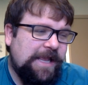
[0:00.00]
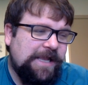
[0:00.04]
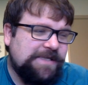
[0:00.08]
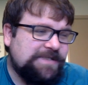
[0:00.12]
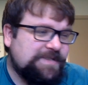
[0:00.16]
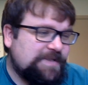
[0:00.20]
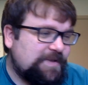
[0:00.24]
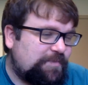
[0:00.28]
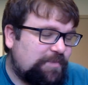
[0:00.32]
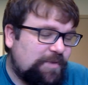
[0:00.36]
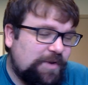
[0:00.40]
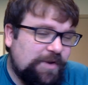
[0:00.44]

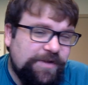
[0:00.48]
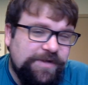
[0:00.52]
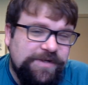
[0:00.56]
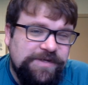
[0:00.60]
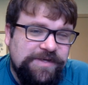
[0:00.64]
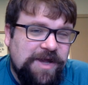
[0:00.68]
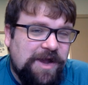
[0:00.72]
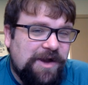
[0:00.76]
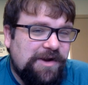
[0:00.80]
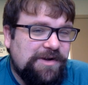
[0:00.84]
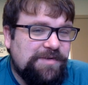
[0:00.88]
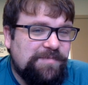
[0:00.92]
isn't really
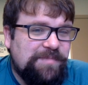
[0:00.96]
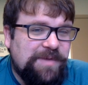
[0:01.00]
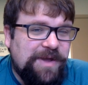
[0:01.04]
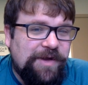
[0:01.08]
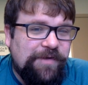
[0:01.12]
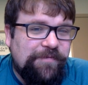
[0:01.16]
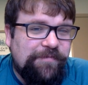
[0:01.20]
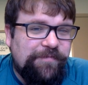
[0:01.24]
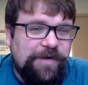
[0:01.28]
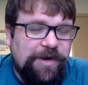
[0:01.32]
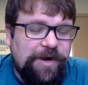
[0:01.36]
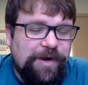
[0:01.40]
talked
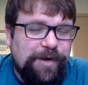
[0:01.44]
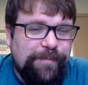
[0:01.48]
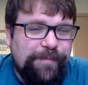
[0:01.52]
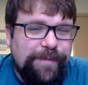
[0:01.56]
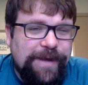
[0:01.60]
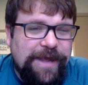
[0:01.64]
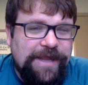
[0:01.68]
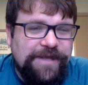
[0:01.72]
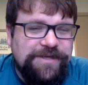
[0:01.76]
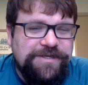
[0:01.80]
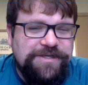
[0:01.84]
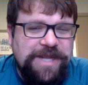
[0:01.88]
about very
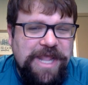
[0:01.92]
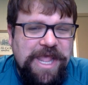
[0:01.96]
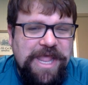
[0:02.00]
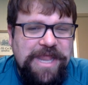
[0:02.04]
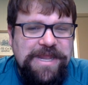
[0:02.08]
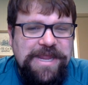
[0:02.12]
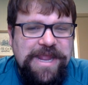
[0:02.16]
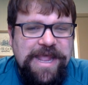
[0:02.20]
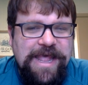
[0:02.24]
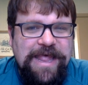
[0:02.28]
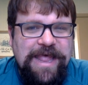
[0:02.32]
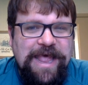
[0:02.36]
much,
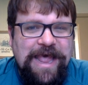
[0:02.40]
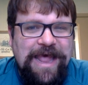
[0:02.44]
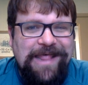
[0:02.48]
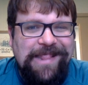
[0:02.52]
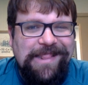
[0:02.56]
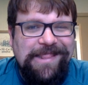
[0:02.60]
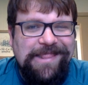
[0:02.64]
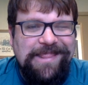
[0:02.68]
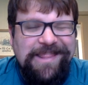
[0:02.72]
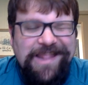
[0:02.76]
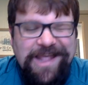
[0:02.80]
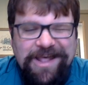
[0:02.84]
and yet I
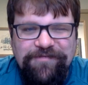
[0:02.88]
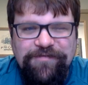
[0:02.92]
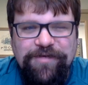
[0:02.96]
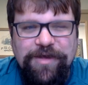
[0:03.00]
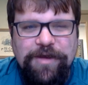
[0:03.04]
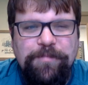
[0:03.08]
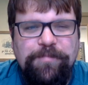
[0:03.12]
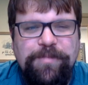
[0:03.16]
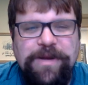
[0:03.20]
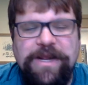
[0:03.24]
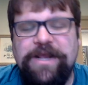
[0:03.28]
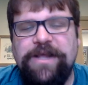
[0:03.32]
love
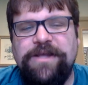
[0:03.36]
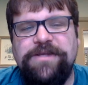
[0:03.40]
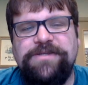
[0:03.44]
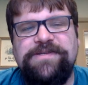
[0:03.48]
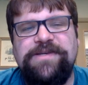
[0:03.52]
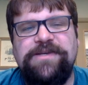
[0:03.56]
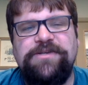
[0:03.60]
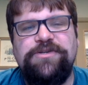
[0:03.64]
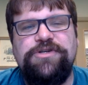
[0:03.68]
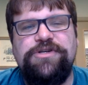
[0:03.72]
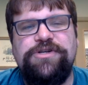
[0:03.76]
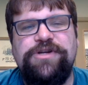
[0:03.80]
it
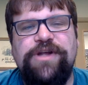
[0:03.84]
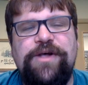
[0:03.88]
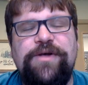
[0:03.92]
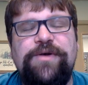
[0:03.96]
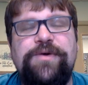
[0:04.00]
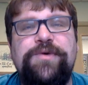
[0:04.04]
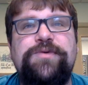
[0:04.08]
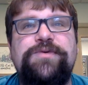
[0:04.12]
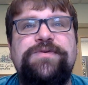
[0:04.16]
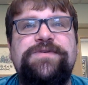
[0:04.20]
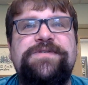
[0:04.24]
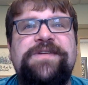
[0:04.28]
because it
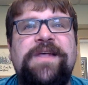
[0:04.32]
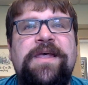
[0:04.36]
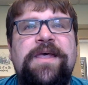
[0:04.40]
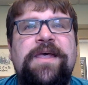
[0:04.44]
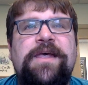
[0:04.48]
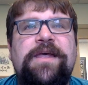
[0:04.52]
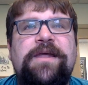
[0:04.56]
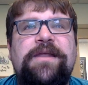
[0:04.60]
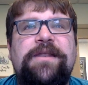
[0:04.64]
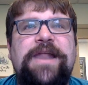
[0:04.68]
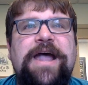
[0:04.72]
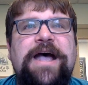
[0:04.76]
shows
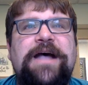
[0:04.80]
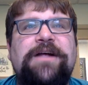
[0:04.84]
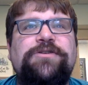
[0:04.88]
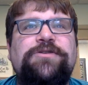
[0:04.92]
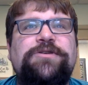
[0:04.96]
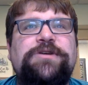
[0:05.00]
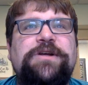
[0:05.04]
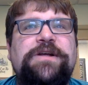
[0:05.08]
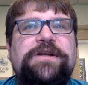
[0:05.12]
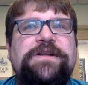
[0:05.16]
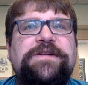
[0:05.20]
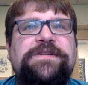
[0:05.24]
not
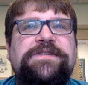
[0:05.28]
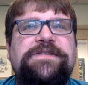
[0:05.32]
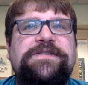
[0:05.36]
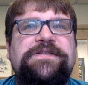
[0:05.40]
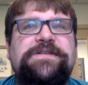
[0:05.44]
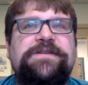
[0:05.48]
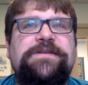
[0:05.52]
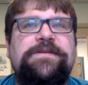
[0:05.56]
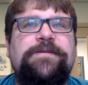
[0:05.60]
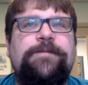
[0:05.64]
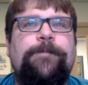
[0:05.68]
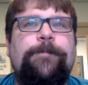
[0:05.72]

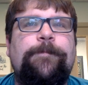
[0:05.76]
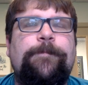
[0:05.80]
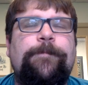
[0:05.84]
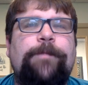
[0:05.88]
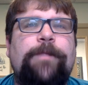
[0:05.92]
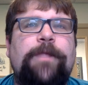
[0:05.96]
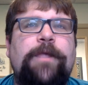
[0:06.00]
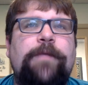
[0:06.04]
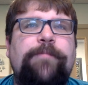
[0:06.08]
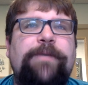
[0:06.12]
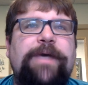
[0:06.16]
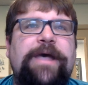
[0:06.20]
just
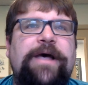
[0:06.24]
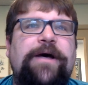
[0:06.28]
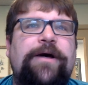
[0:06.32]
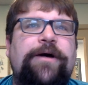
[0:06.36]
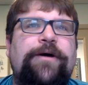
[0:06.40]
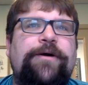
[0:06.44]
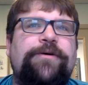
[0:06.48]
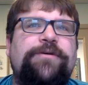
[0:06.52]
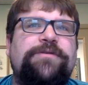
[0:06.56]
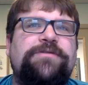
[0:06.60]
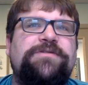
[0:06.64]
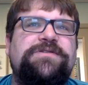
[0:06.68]

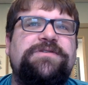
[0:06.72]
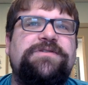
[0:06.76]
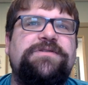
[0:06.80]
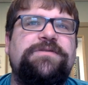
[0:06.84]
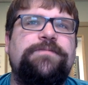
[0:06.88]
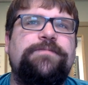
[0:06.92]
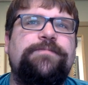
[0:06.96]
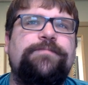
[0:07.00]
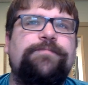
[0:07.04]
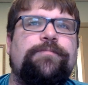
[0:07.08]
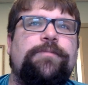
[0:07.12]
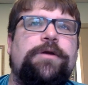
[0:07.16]
about
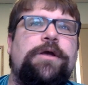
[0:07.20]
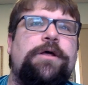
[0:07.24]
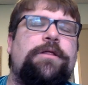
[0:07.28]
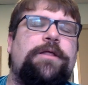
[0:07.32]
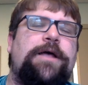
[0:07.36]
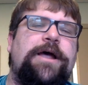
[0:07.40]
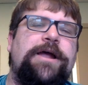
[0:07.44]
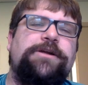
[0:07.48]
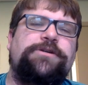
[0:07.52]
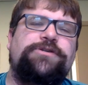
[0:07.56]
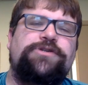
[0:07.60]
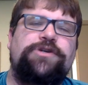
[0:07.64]

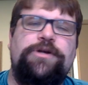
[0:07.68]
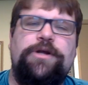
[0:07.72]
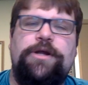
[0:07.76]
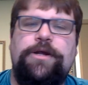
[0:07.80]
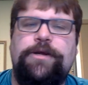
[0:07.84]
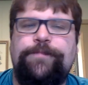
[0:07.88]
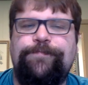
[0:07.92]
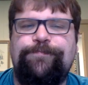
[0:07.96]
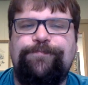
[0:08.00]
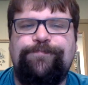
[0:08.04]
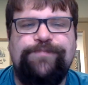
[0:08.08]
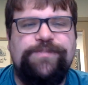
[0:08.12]

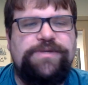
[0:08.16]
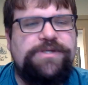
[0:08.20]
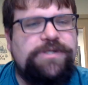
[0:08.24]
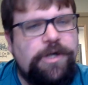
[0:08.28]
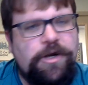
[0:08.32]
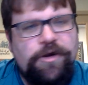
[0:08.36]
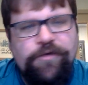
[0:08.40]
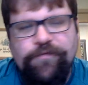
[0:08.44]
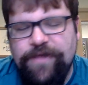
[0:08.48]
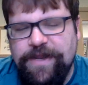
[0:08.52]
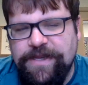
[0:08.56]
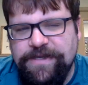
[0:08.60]
Elijah
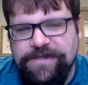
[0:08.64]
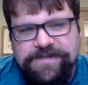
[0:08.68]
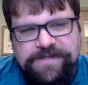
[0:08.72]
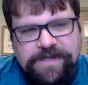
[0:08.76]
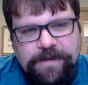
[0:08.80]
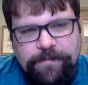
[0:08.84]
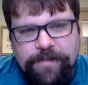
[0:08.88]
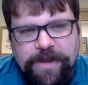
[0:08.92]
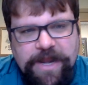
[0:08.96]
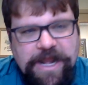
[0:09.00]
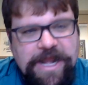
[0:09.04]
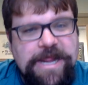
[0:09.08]
serving
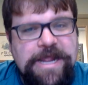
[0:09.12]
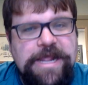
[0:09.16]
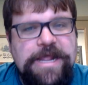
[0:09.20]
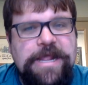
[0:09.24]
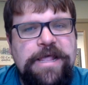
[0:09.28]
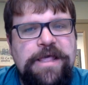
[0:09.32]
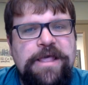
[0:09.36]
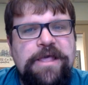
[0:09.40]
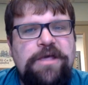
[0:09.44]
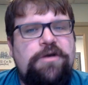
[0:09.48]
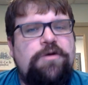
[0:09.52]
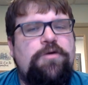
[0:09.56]
somebody
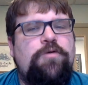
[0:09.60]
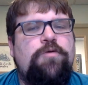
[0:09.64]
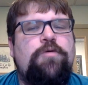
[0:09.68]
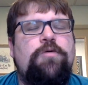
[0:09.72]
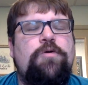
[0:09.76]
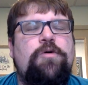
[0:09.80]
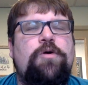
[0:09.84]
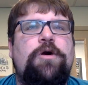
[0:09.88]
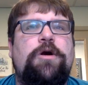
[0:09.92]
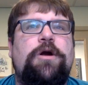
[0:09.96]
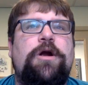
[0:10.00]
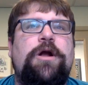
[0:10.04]

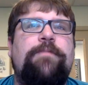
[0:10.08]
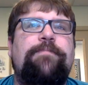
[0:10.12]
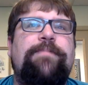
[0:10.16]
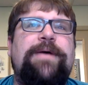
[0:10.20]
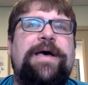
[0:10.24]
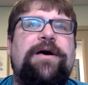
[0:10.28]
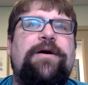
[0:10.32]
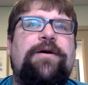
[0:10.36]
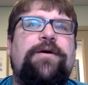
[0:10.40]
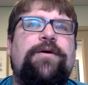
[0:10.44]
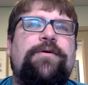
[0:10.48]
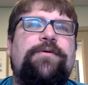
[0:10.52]
or
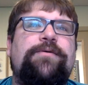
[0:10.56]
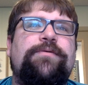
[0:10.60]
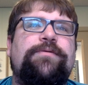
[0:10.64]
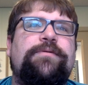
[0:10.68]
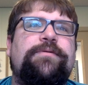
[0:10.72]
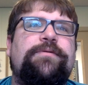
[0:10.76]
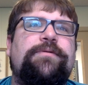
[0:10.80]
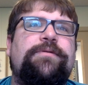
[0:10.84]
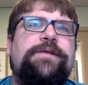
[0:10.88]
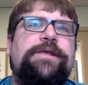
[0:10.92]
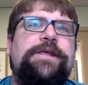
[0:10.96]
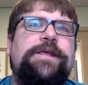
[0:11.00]
about
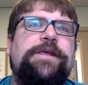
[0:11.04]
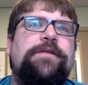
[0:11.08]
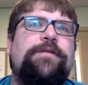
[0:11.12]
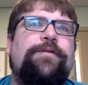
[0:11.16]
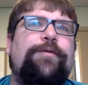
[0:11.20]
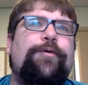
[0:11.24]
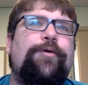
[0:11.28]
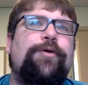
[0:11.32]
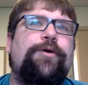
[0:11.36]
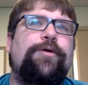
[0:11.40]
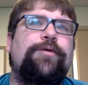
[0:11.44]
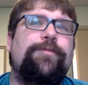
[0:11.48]
the
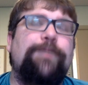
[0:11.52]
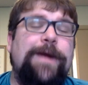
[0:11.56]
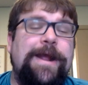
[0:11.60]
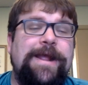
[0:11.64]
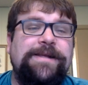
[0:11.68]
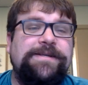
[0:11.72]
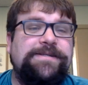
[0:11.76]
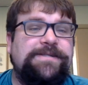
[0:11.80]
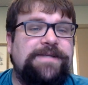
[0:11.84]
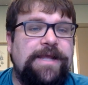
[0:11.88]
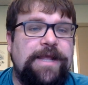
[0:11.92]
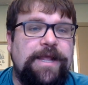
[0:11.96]
Lord
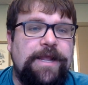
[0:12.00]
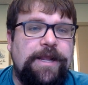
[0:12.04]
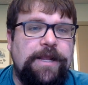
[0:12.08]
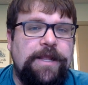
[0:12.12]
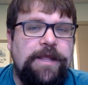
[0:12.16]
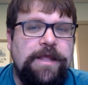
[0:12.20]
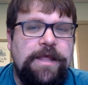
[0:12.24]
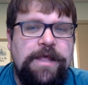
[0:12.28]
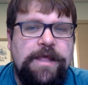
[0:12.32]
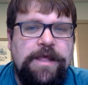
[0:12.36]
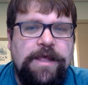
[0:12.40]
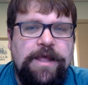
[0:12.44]

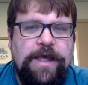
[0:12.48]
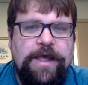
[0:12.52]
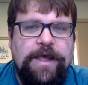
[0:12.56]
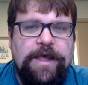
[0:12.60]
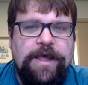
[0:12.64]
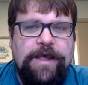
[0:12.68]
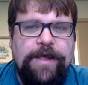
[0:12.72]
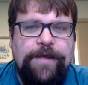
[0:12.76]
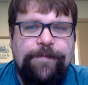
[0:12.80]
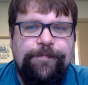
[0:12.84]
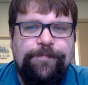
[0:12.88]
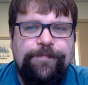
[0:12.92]
raising
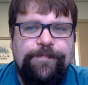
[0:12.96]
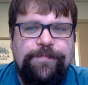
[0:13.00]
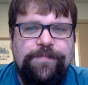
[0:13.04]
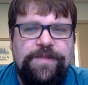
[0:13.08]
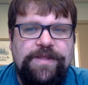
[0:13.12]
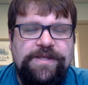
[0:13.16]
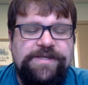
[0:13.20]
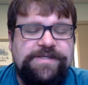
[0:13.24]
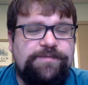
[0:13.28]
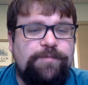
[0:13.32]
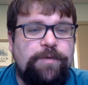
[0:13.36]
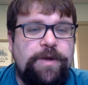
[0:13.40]
um,
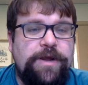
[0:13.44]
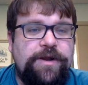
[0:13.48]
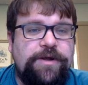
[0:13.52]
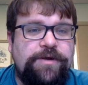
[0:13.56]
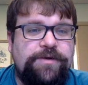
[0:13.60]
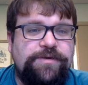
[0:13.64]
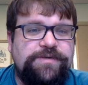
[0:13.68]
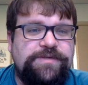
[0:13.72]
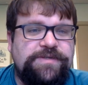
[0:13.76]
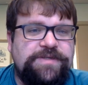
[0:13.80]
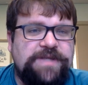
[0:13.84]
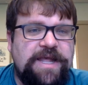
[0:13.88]
this
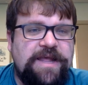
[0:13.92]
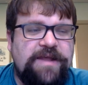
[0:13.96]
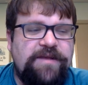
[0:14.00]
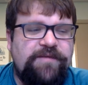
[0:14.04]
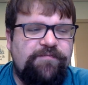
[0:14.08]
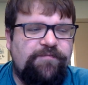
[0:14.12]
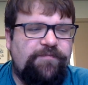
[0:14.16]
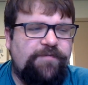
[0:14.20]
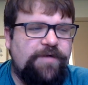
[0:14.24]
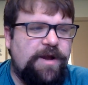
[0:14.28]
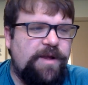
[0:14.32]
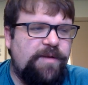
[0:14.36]
widow's
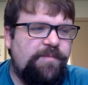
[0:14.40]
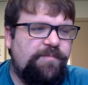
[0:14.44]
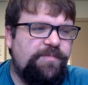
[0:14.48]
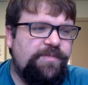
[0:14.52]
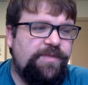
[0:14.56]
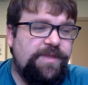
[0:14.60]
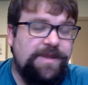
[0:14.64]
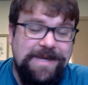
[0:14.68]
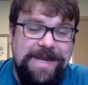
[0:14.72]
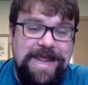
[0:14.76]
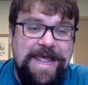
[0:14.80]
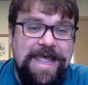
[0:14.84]
son from
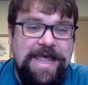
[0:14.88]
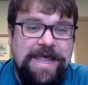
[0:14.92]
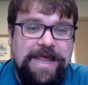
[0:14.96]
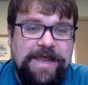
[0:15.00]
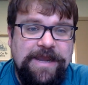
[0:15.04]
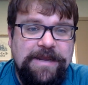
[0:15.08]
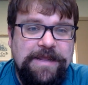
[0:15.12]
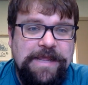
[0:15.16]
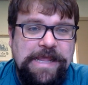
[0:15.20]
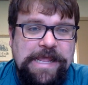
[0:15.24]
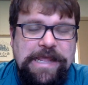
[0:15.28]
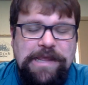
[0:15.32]
the
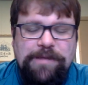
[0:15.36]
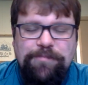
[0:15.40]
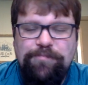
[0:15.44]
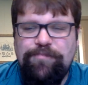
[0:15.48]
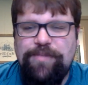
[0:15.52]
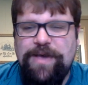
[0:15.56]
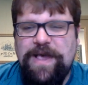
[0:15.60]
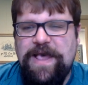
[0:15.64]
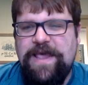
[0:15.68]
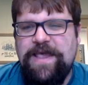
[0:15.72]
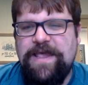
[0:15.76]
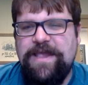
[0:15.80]
dead,
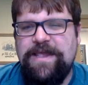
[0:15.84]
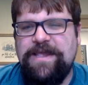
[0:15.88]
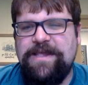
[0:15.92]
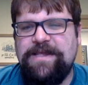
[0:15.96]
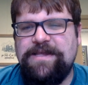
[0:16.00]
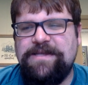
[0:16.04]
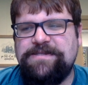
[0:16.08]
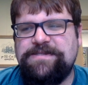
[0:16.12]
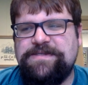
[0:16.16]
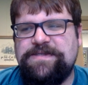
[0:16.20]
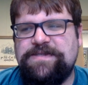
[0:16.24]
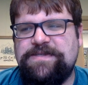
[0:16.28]
but
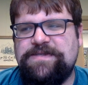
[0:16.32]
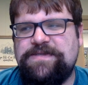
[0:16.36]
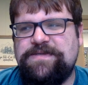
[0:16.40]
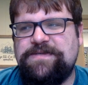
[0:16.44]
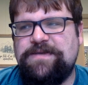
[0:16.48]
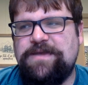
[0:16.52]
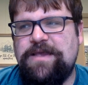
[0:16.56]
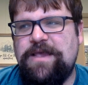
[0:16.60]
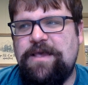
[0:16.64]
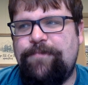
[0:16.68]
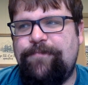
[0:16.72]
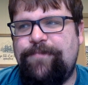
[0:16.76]

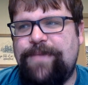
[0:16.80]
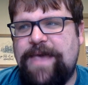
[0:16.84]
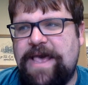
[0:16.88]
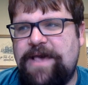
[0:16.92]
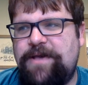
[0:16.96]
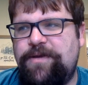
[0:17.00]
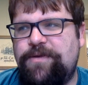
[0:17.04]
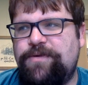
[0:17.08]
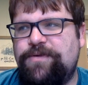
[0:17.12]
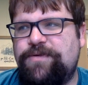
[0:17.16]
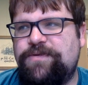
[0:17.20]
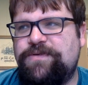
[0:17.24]
it's
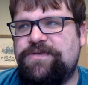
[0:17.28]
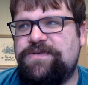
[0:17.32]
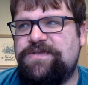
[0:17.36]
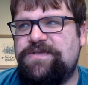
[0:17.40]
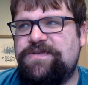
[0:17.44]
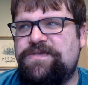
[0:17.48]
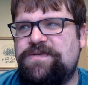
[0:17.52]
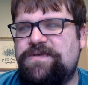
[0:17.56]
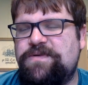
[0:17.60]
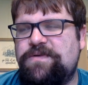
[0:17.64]
about